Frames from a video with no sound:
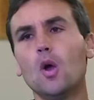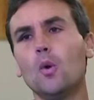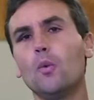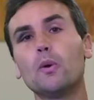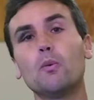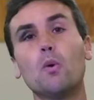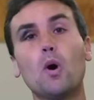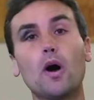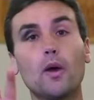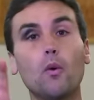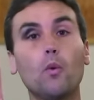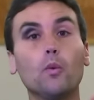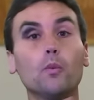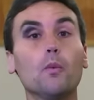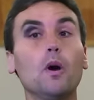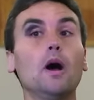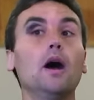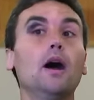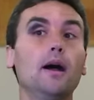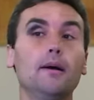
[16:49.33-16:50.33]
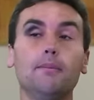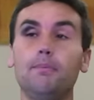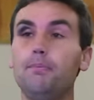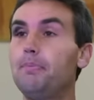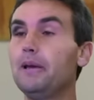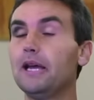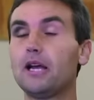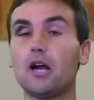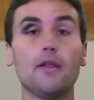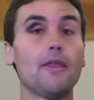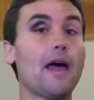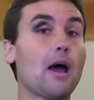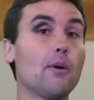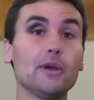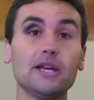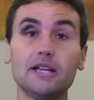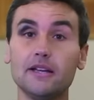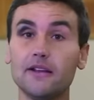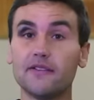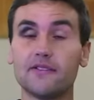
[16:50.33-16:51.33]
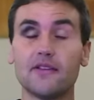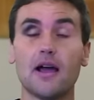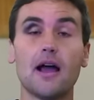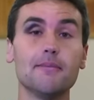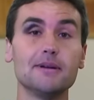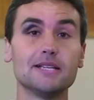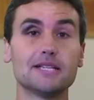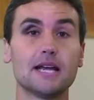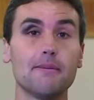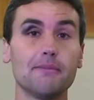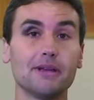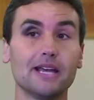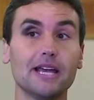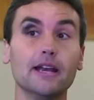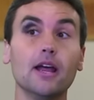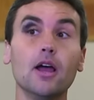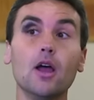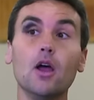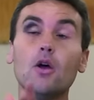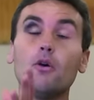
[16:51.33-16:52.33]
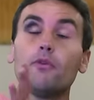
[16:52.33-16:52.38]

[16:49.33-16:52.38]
we want to uh, pick on that weakness time and time again.